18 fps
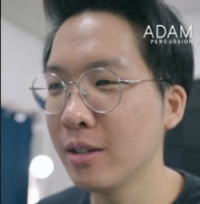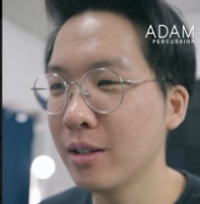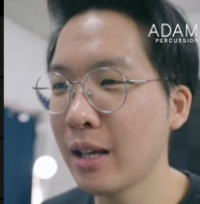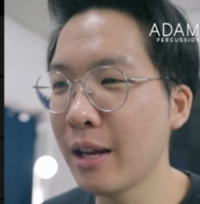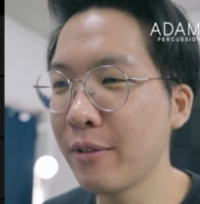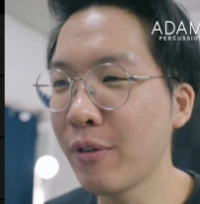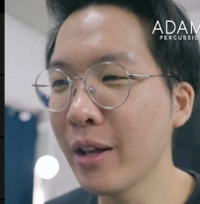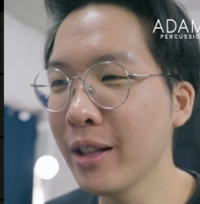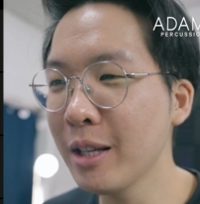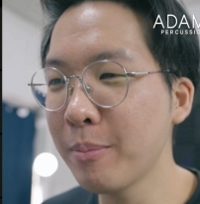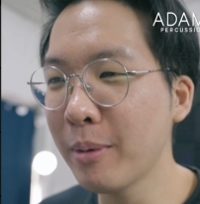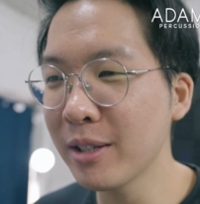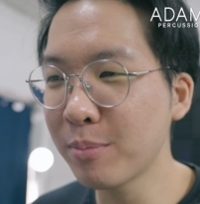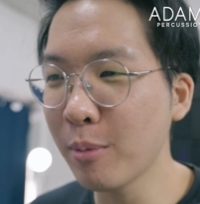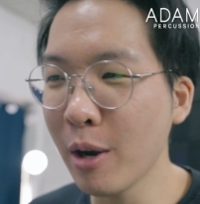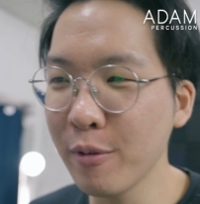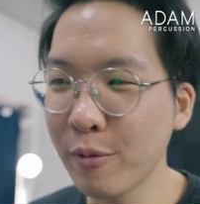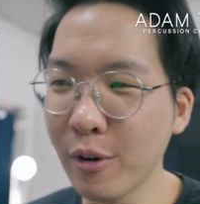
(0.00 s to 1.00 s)
And finally, best
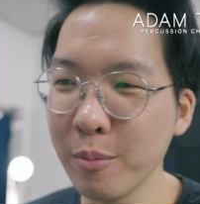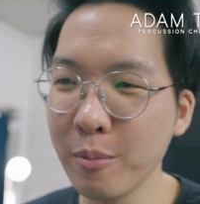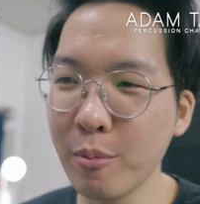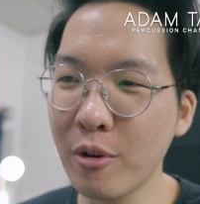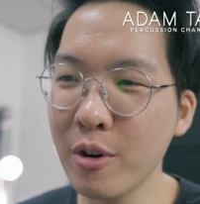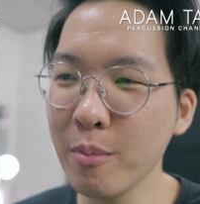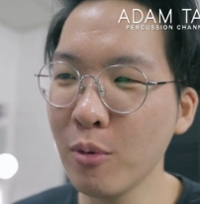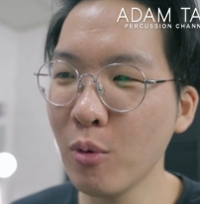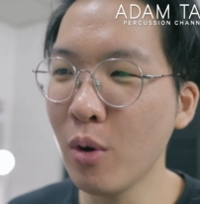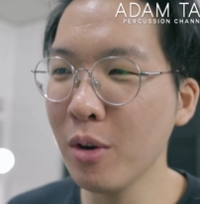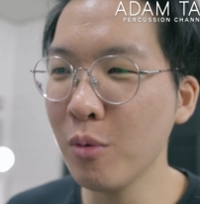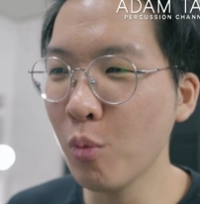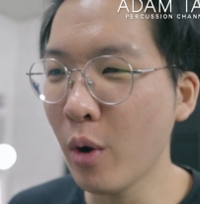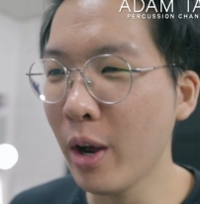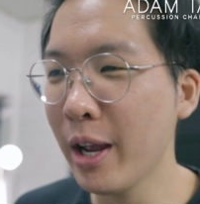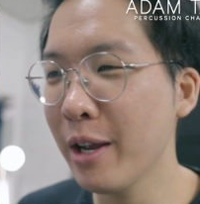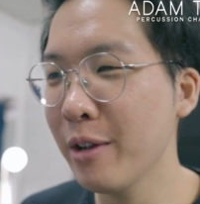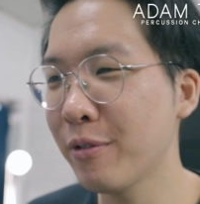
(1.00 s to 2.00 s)
buy, we've got Marimba One
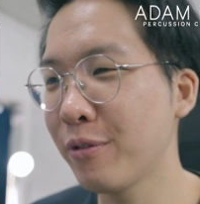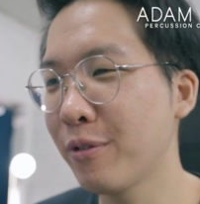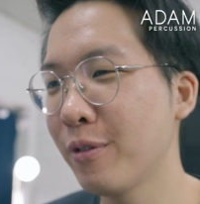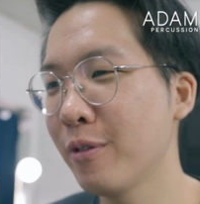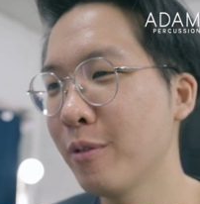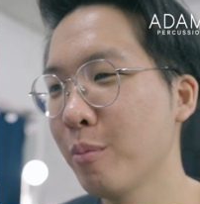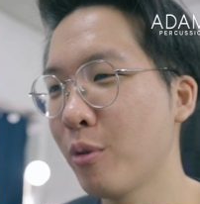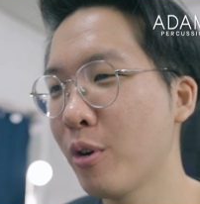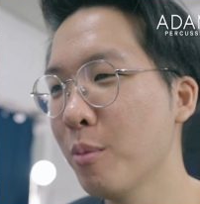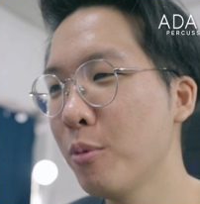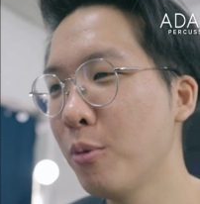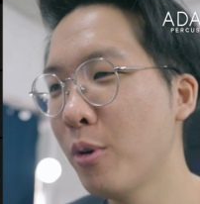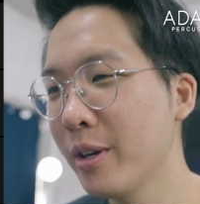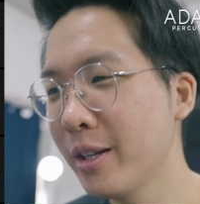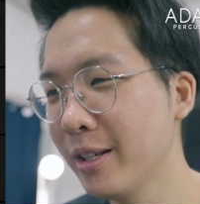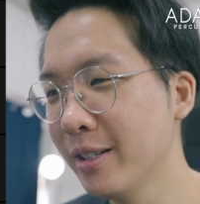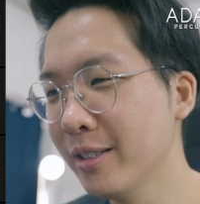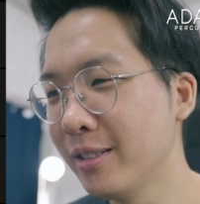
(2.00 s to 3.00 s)
Wave, Marimba
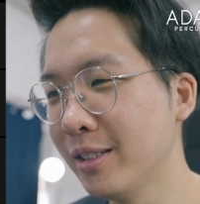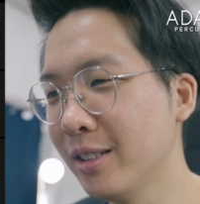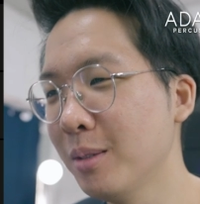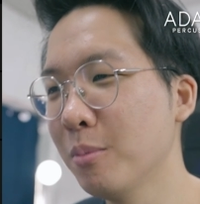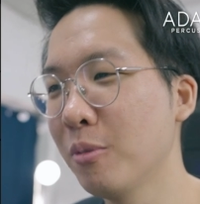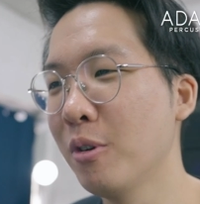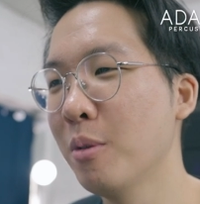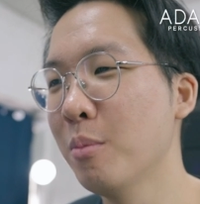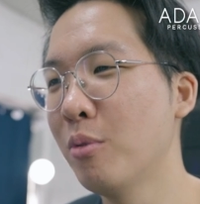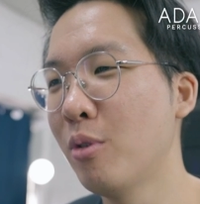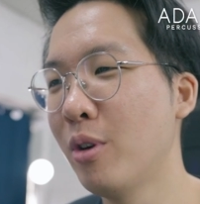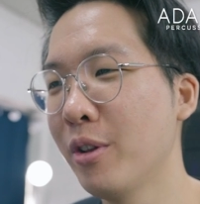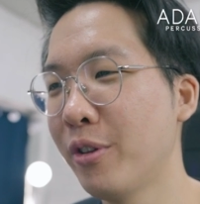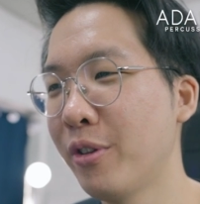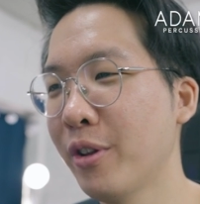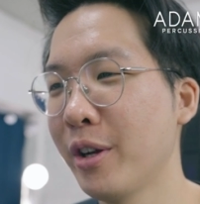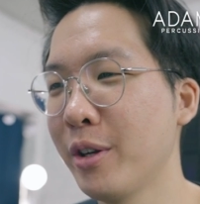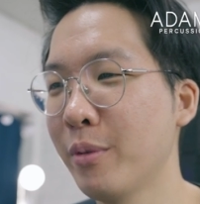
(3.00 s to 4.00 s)
One Izzy, Marimba One
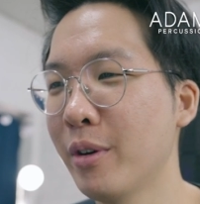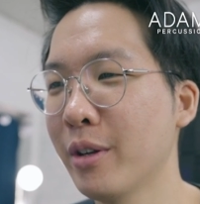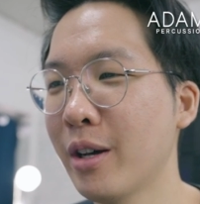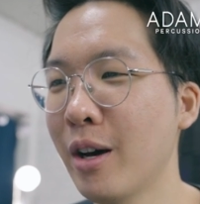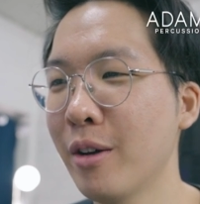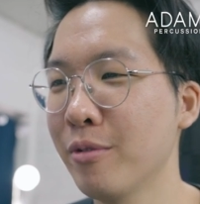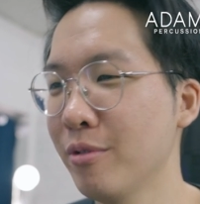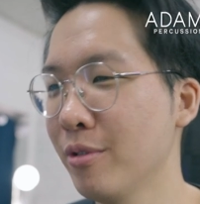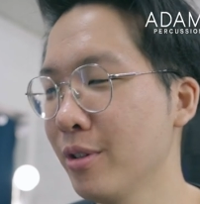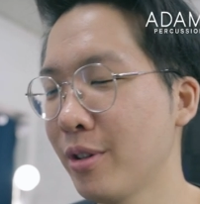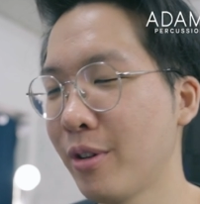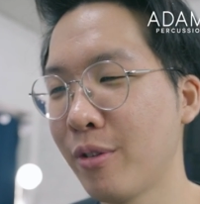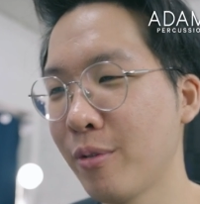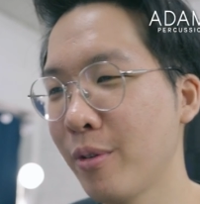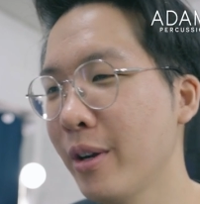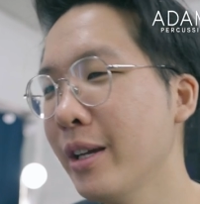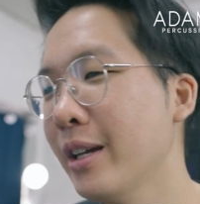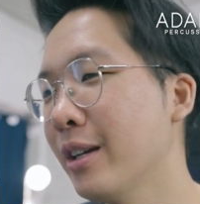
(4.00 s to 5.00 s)
3100.
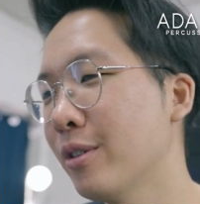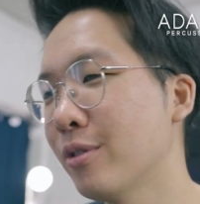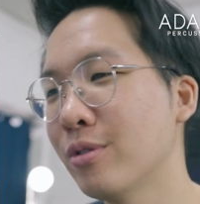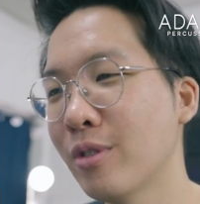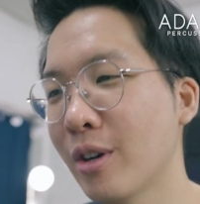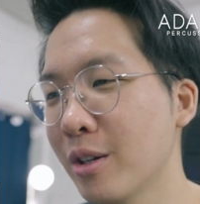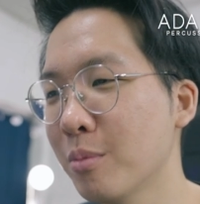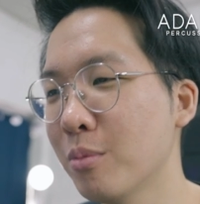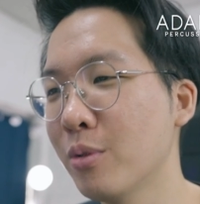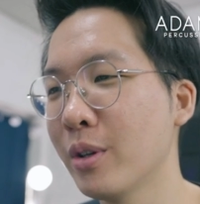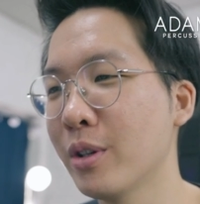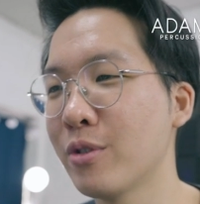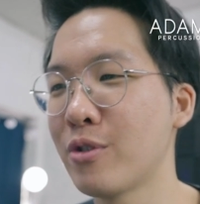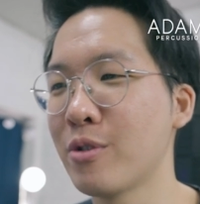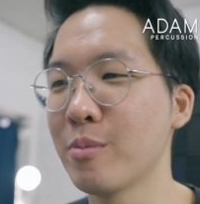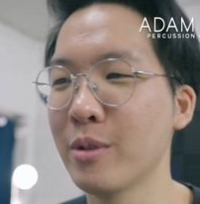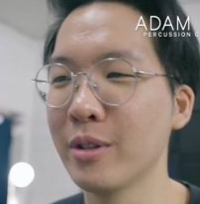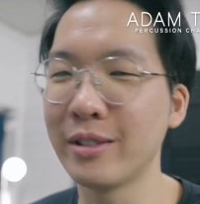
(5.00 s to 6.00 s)
3 incredible
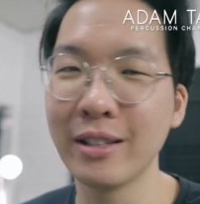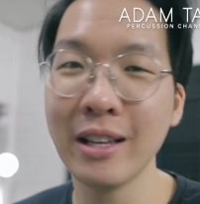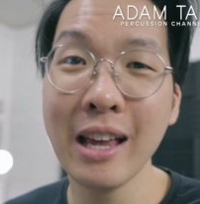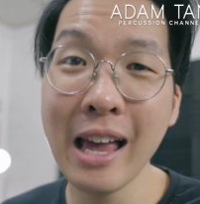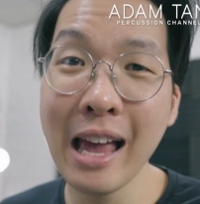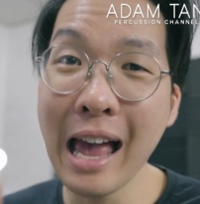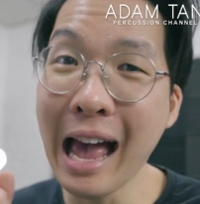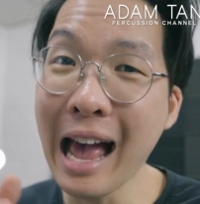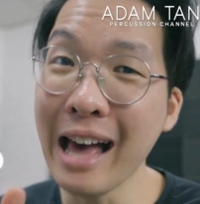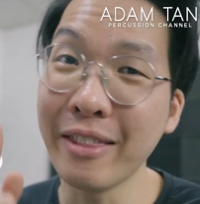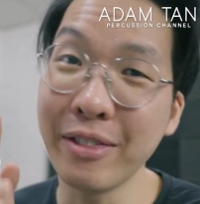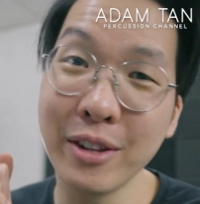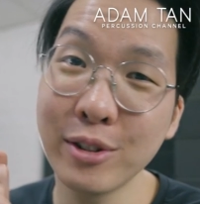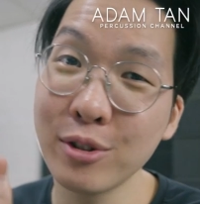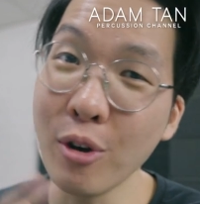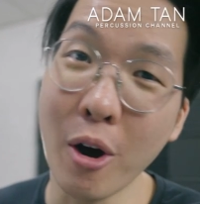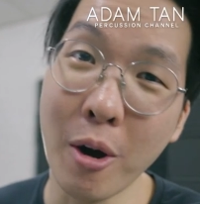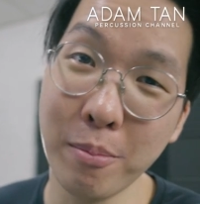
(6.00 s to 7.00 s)
instruments at the
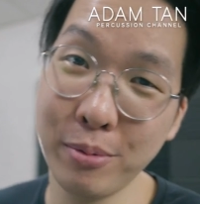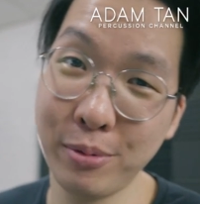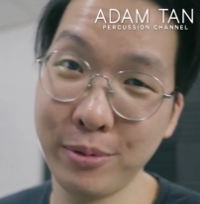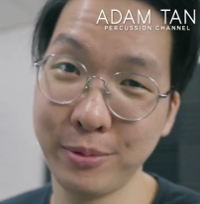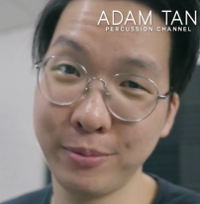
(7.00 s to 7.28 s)
top.